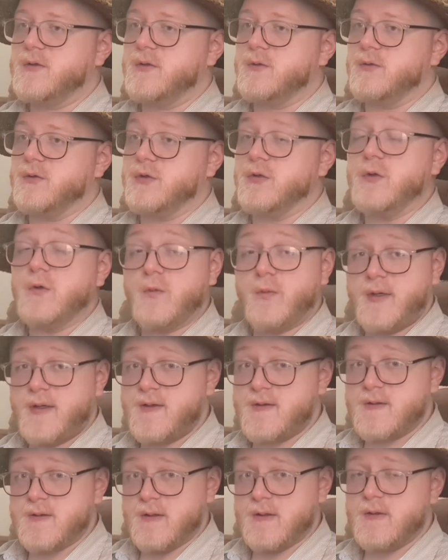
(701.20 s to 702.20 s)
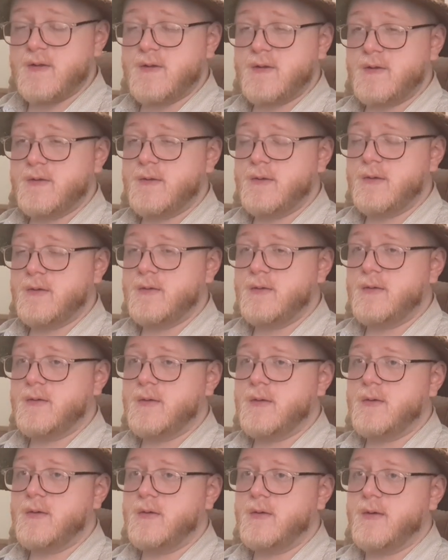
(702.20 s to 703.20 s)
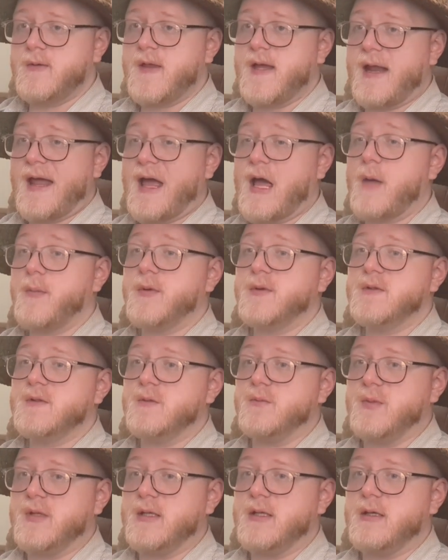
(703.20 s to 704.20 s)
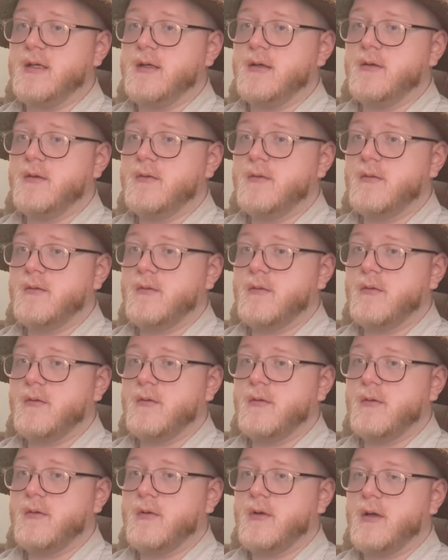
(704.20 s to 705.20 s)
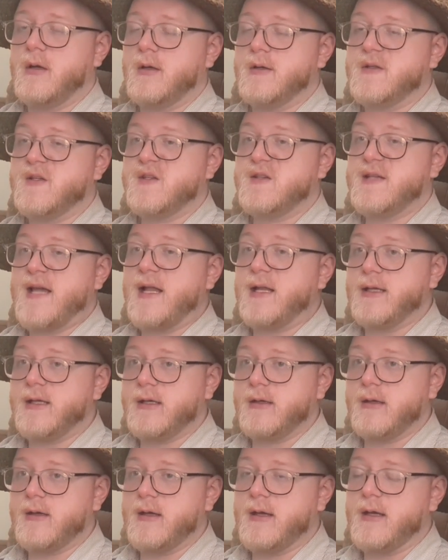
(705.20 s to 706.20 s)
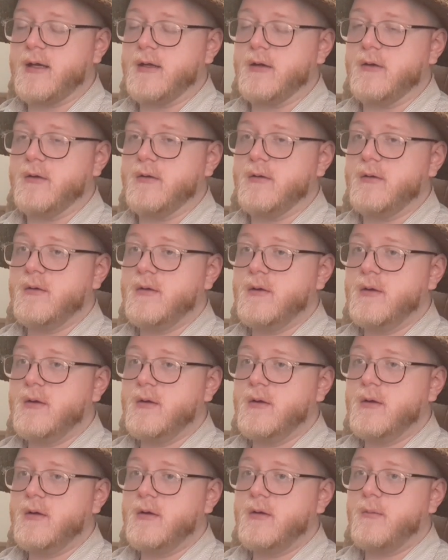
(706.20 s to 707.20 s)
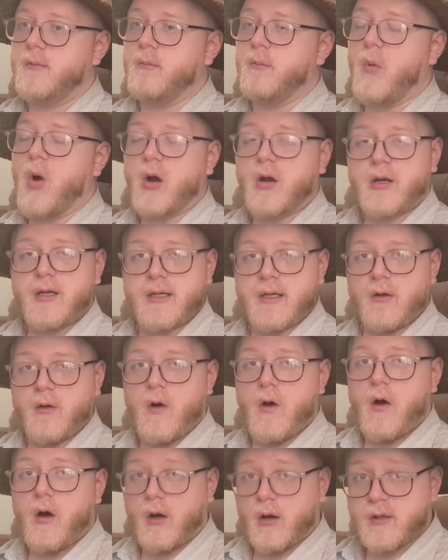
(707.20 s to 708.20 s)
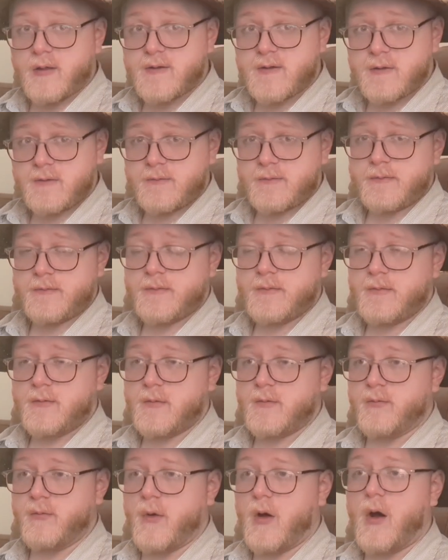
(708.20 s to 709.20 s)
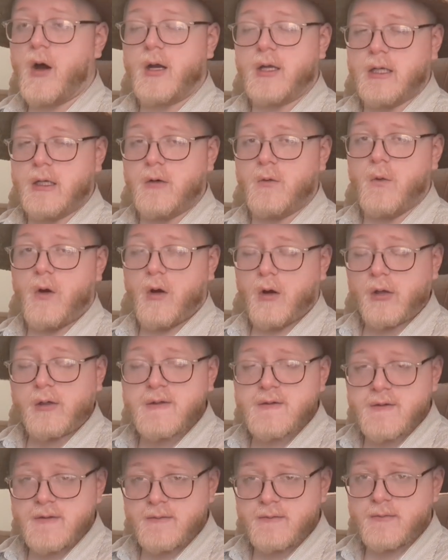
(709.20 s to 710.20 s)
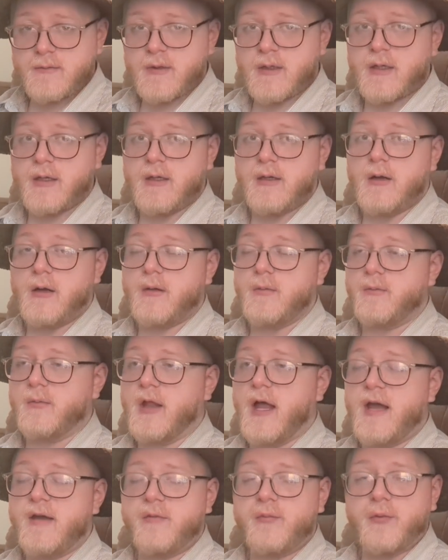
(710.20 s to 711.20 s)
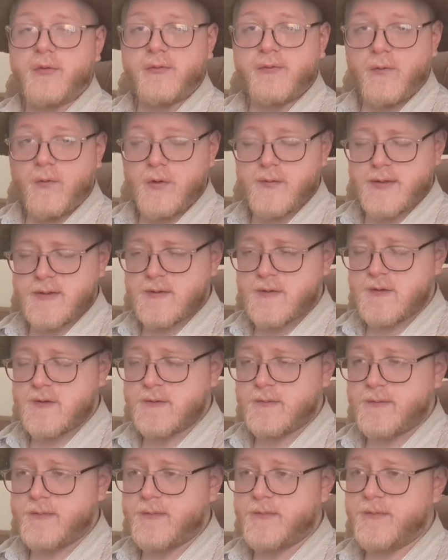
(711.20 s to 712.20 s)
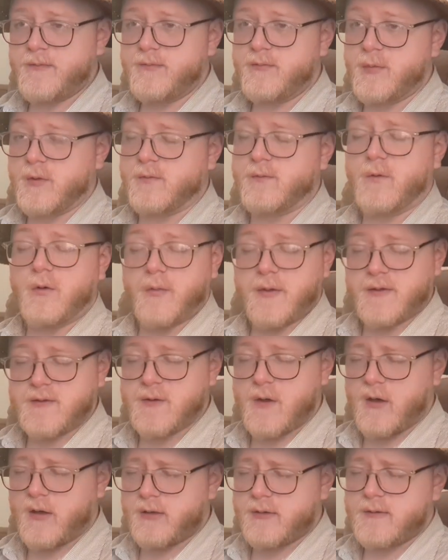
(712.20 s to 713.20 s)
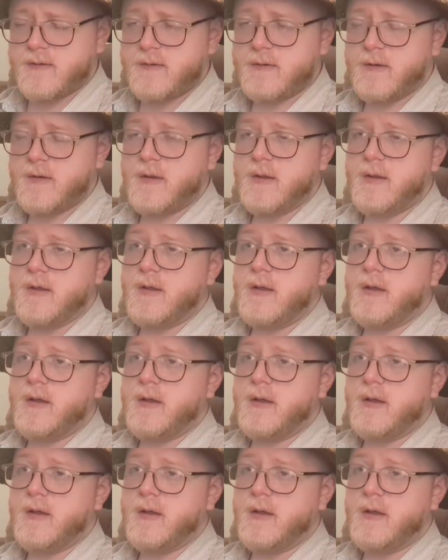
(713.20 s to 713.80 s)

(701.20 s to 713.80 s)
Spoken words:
to do business that happened to be selling and marketing art, audio art, and live performance art,